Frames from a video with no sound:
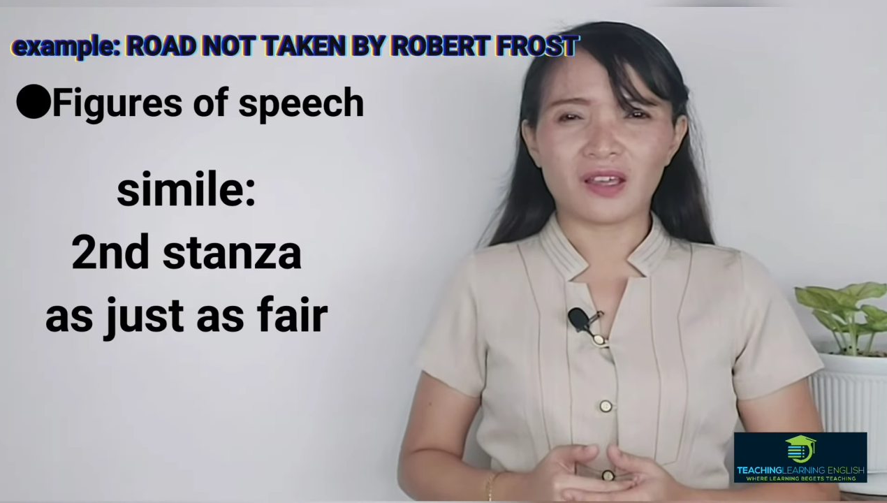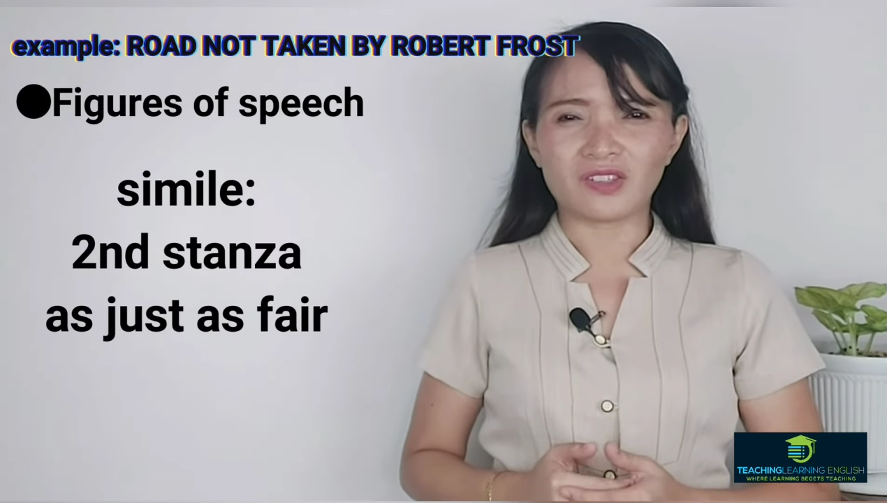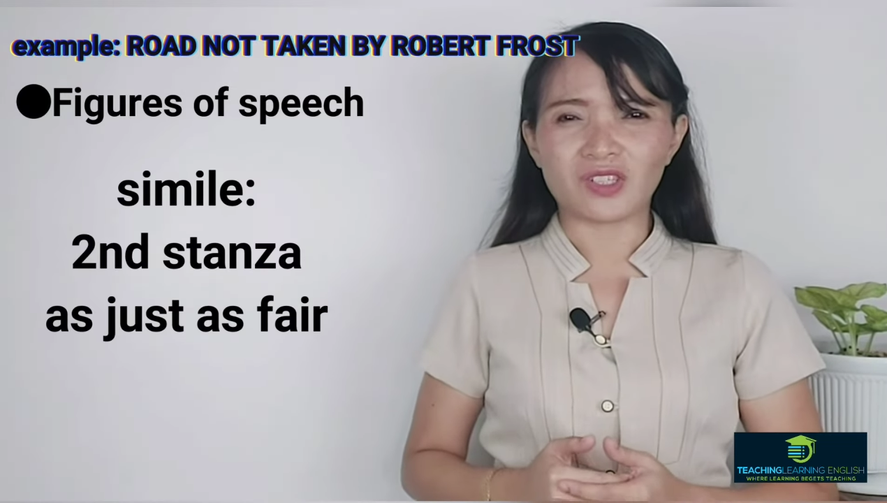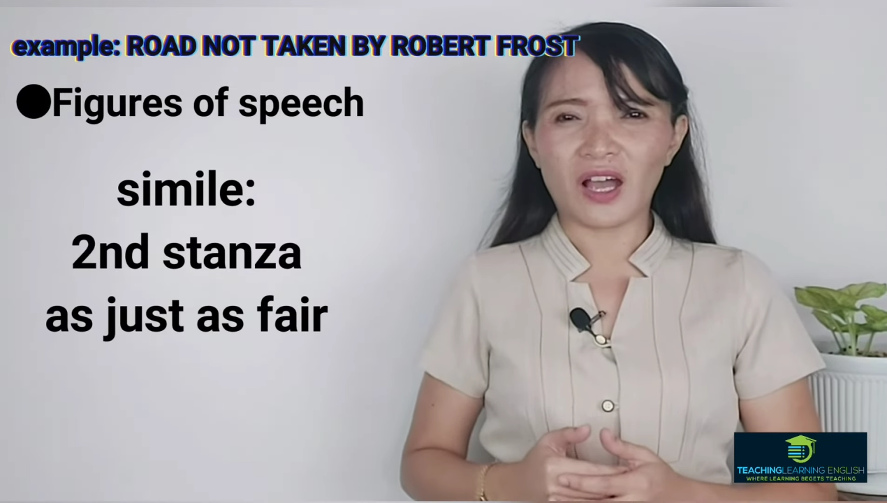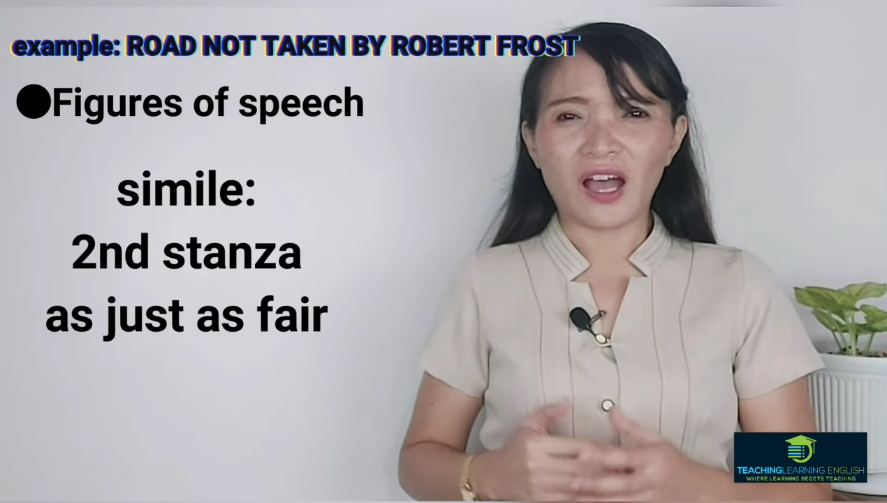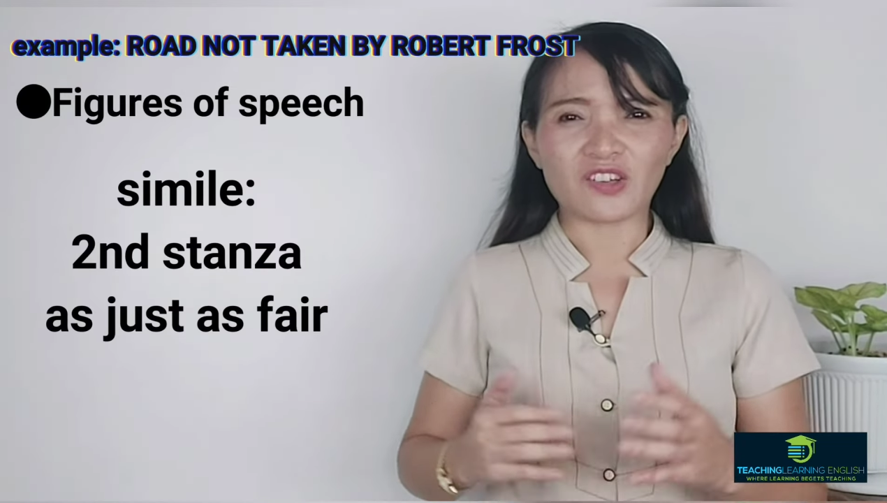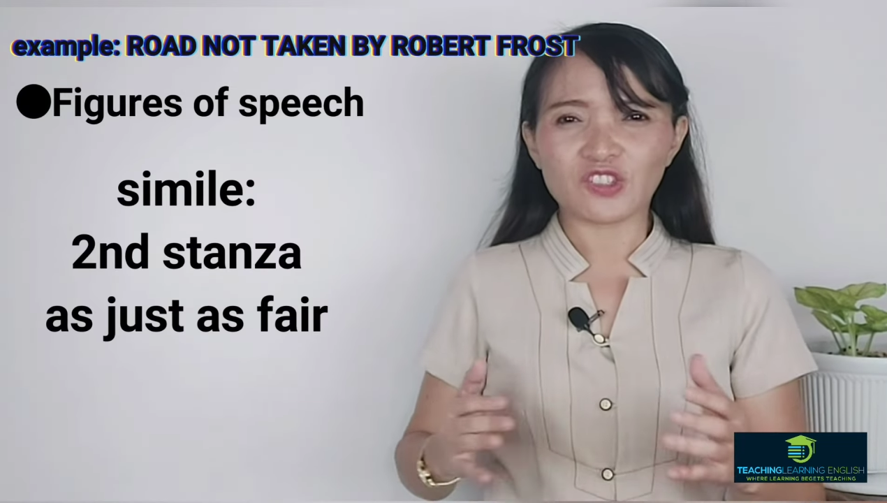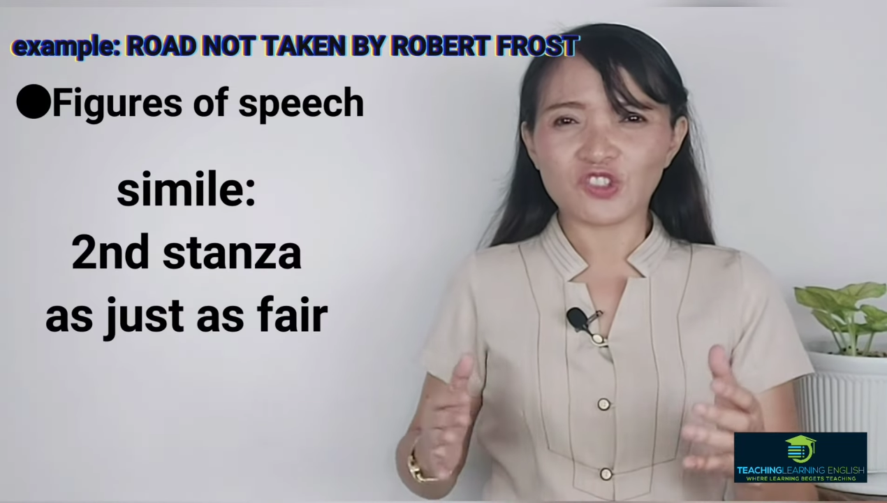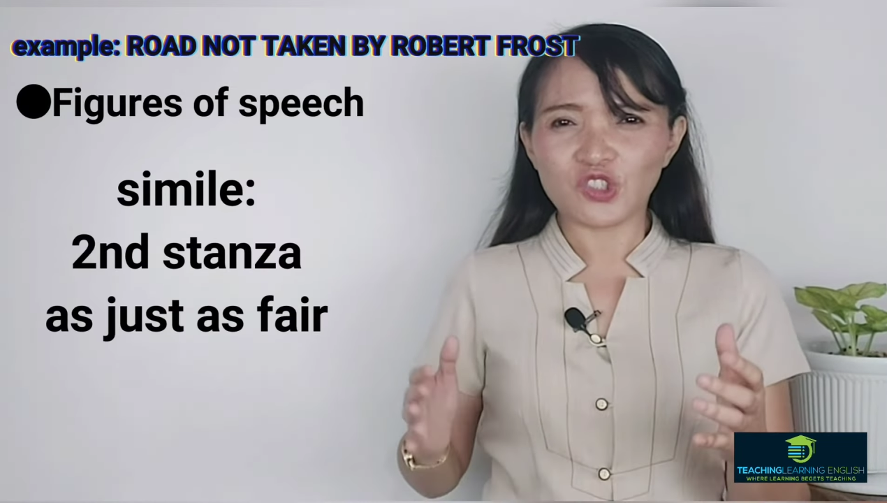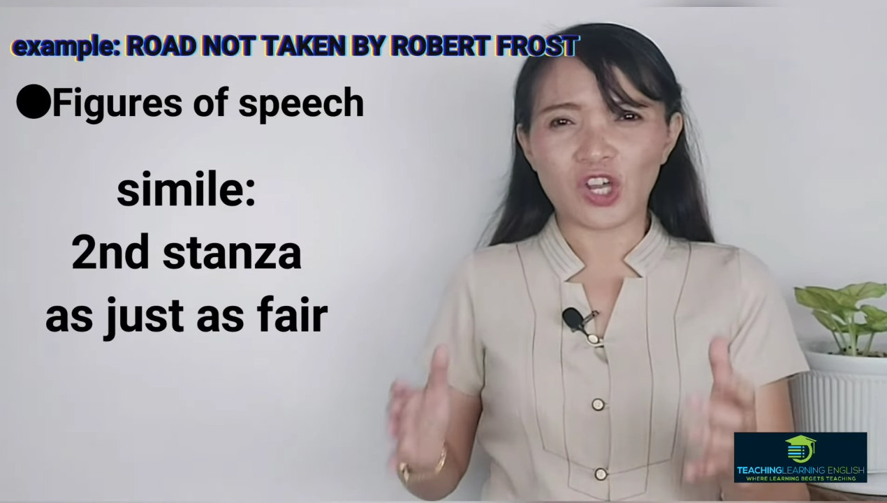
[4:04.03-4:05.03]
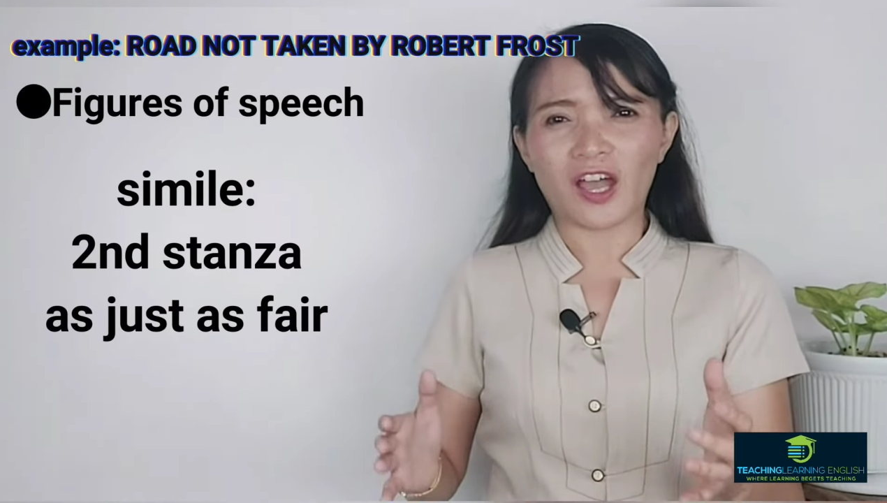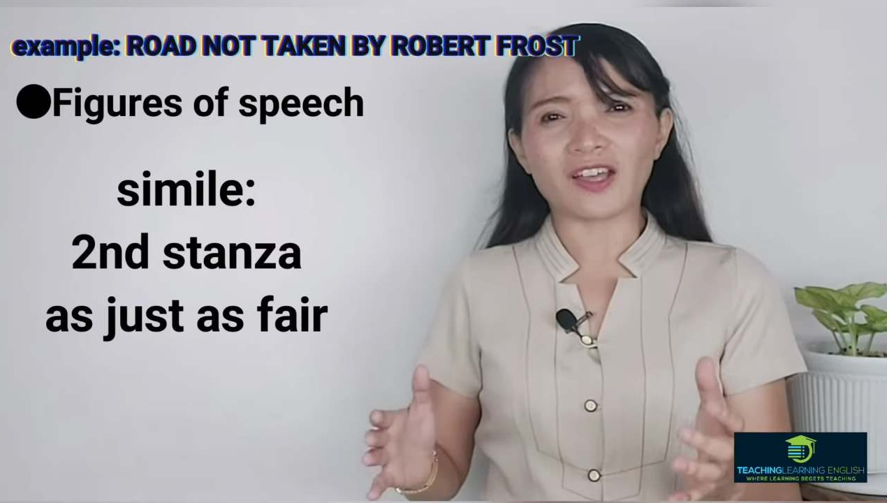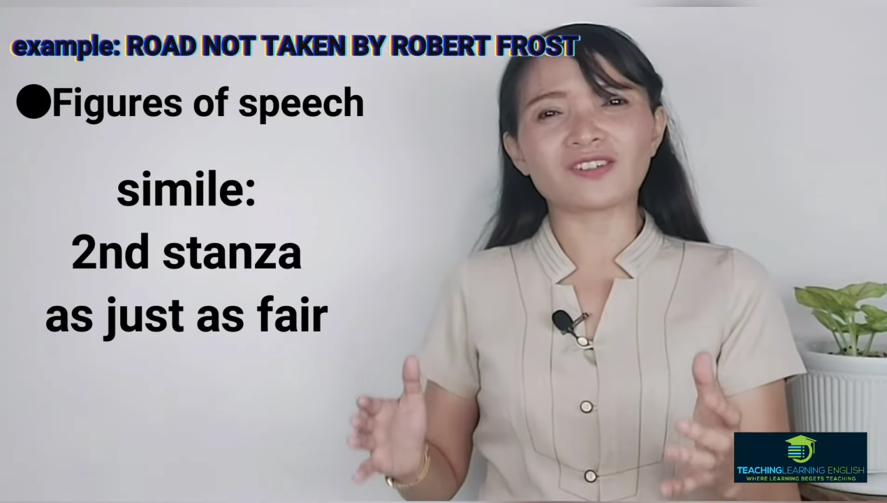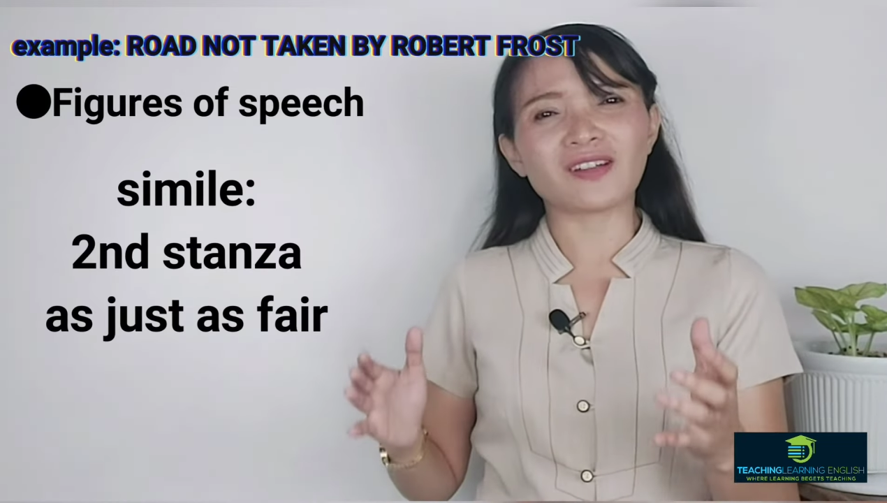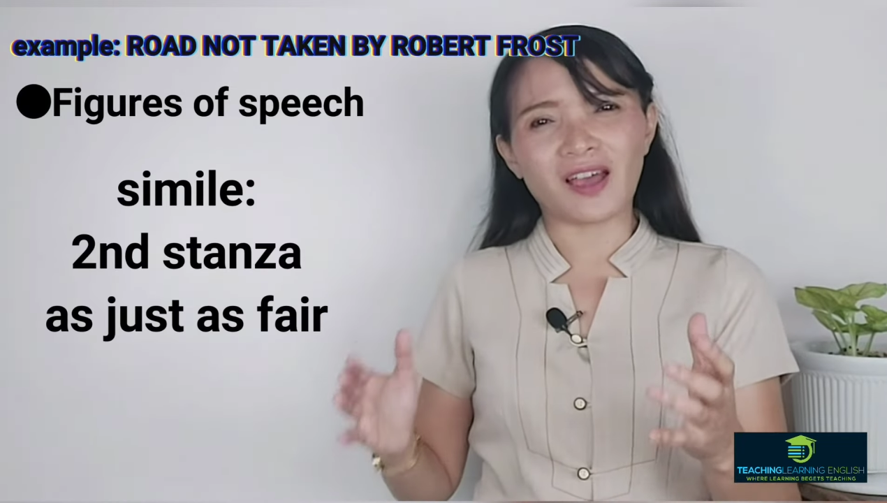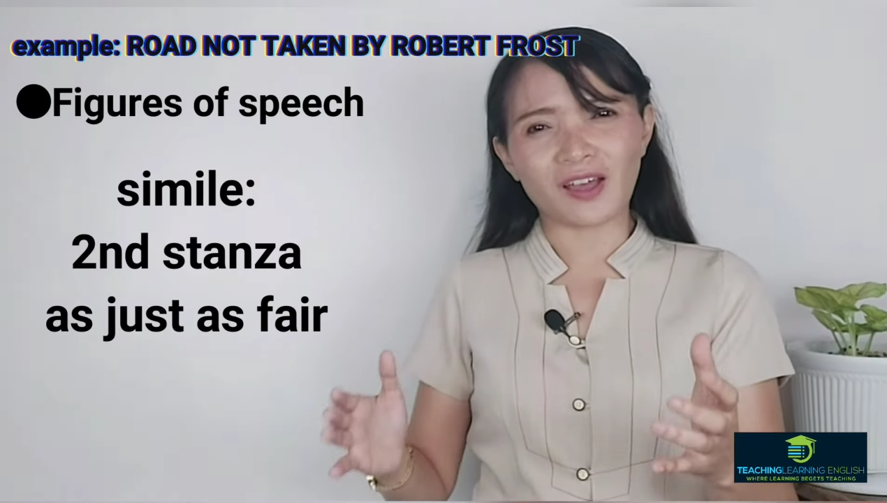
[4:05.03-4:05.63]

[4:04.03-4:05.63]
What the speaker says: It's as just